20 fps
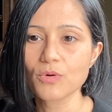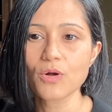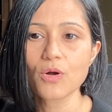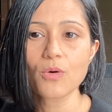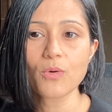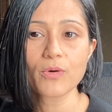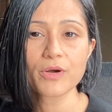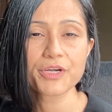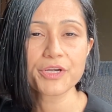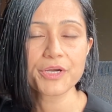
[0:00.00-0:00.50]
a
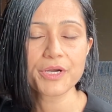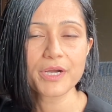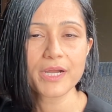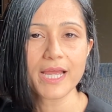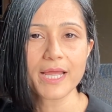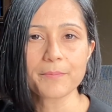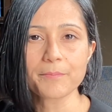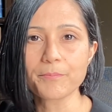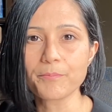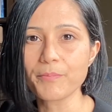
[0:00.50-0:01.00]
corner
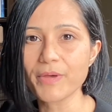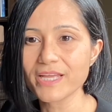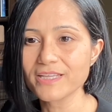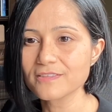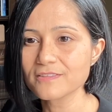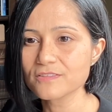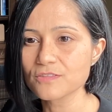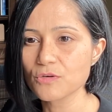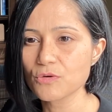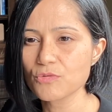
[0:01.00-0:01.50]
and
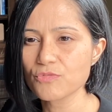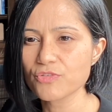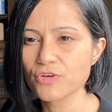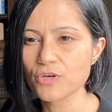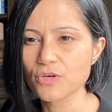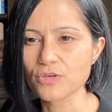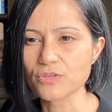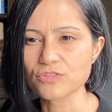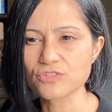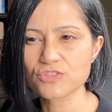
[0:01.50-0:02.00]
bends
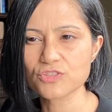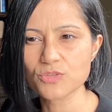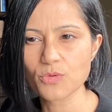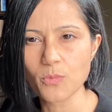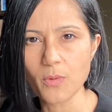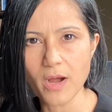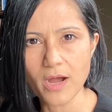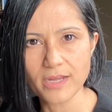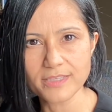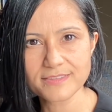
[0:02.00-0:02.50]
over or
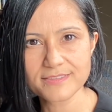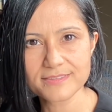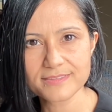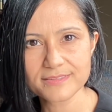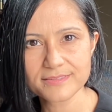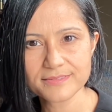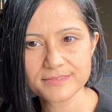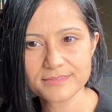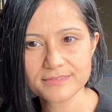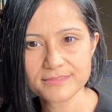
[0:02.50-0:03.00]

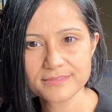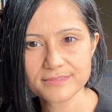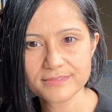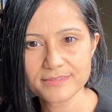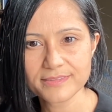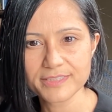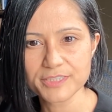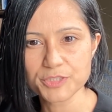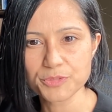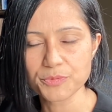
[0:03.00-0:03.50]
squats
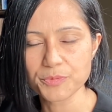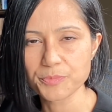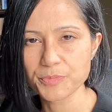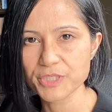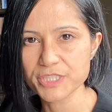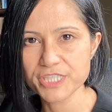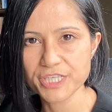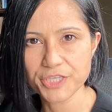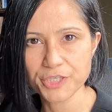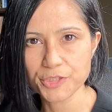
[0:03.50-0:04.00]
into a
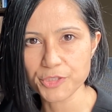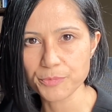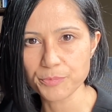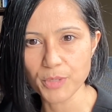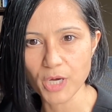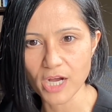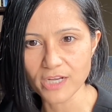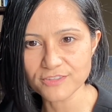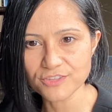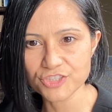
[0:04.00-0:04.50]
particular
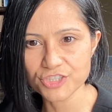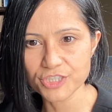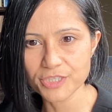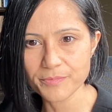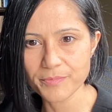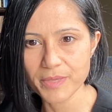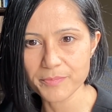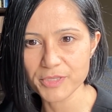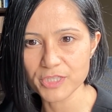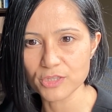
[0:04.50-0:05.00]
posture,
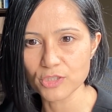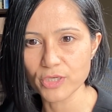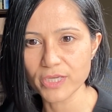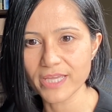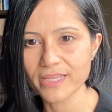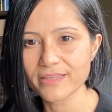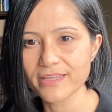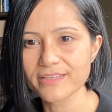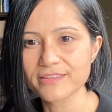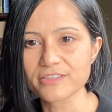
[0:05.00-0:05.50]
maybe
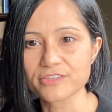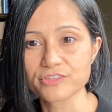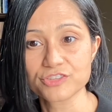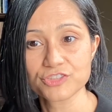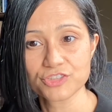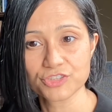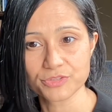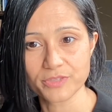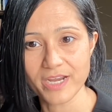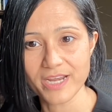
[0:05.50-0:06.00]
looking like they're
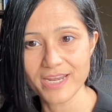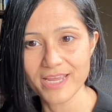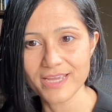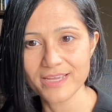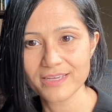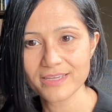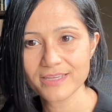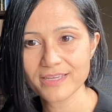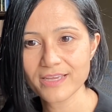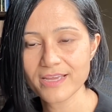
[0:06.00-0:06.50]

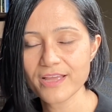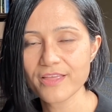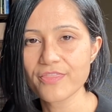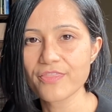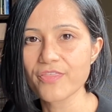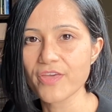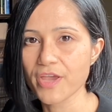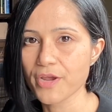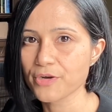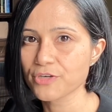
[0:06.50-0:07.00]
straining,
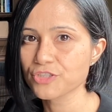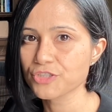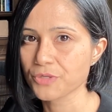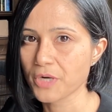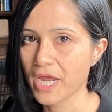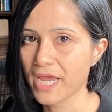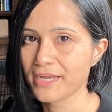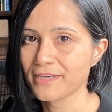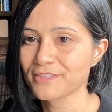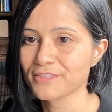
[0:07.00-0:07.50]
they are
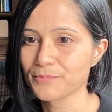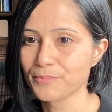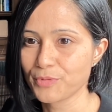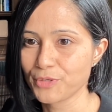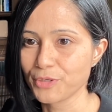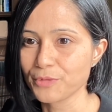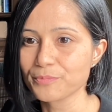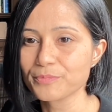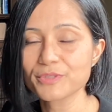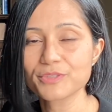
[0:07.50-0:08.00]
trying to
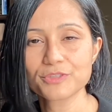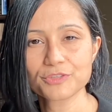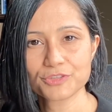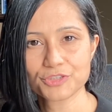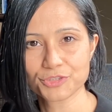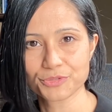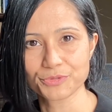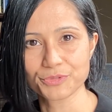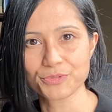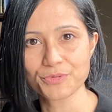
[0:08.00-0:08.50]
poop.
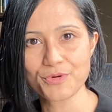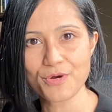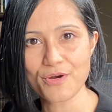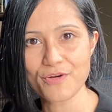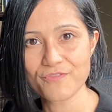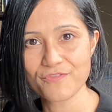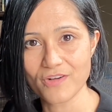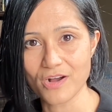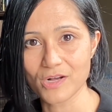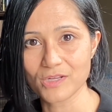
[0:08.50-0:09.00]
True
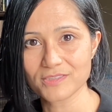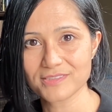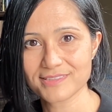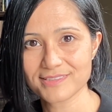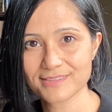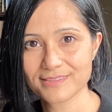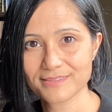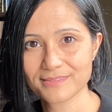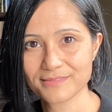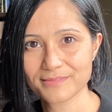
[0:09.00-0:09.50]
or false?